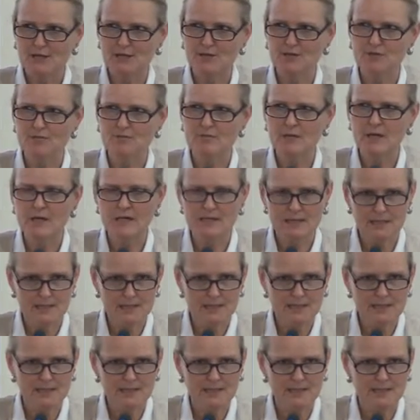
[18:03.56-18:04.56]
you might
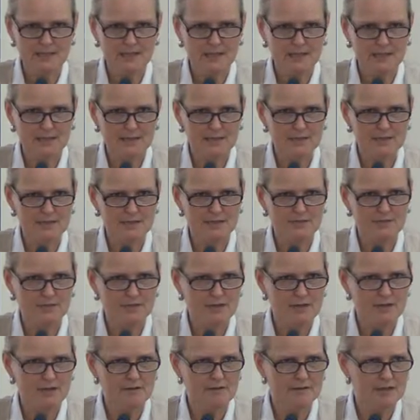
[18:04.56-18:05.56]
think that the
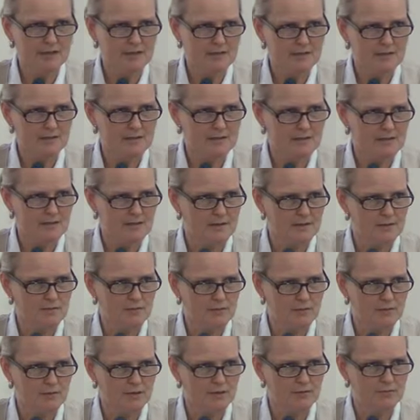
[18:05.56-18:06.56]
Secretariat
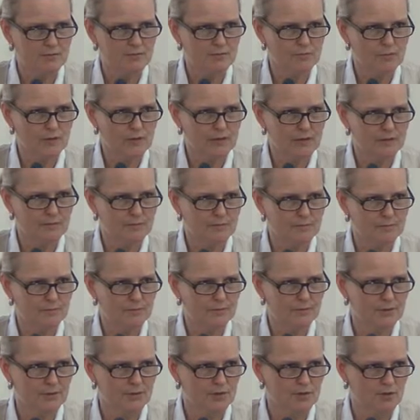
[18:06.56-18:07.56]
is where you would want to
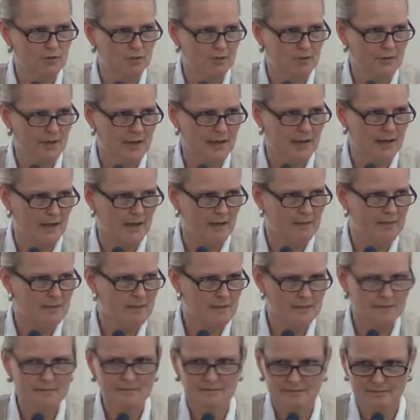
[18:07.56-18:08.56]
put your
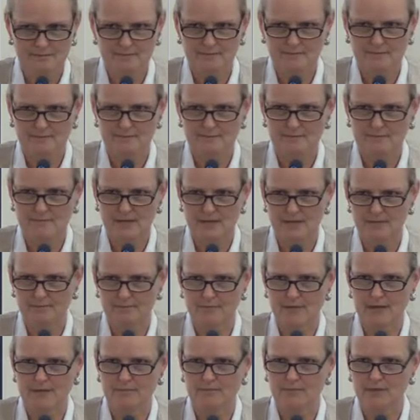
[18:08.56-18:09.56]
eggs.
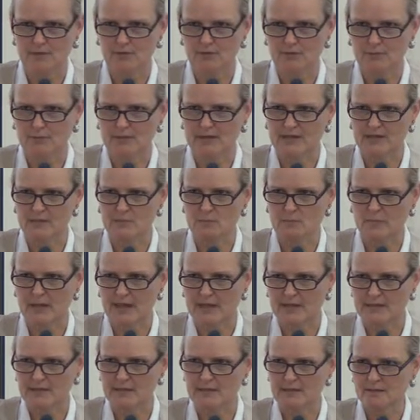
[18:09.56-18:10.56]
That might be your best
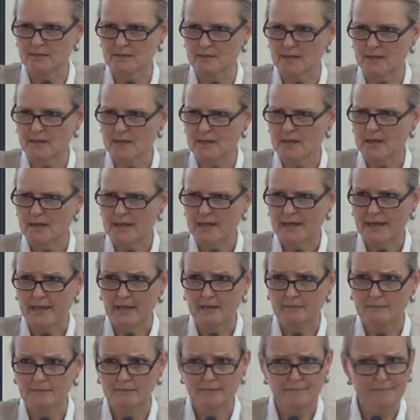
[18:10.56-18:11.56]
bet.
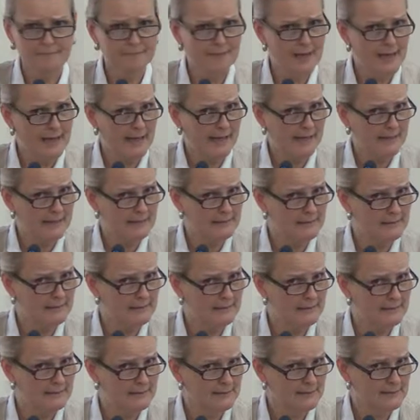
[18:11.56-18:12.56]
In
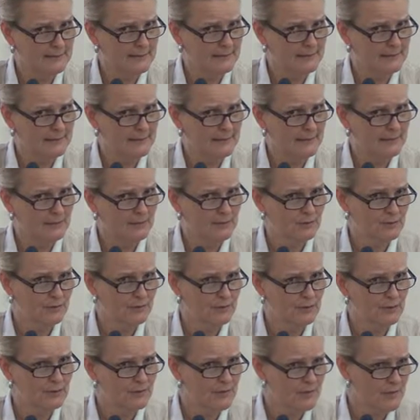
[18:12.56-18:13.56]
fact, under
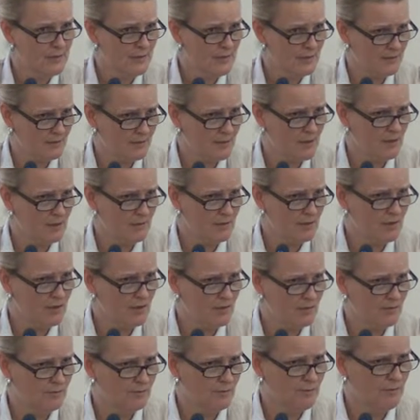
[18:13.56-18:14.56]
the current Secretary
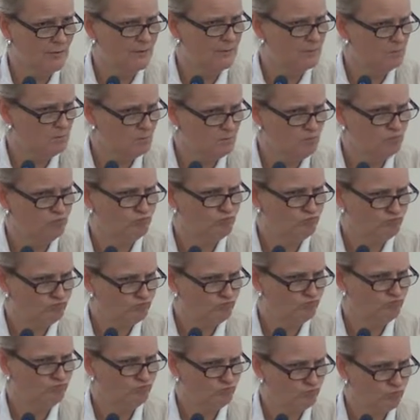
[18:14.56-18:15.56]
General,
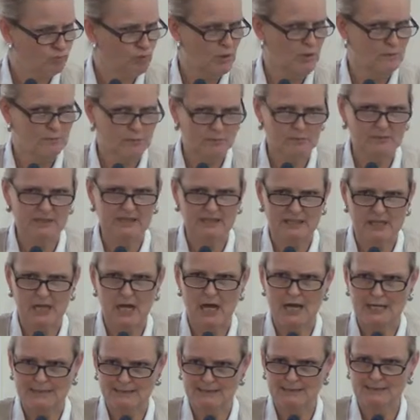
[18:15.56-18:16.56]
probably
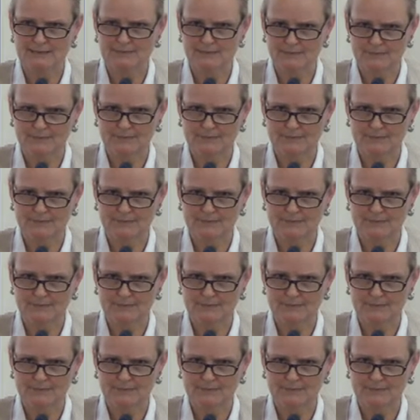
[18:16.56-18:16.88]
not.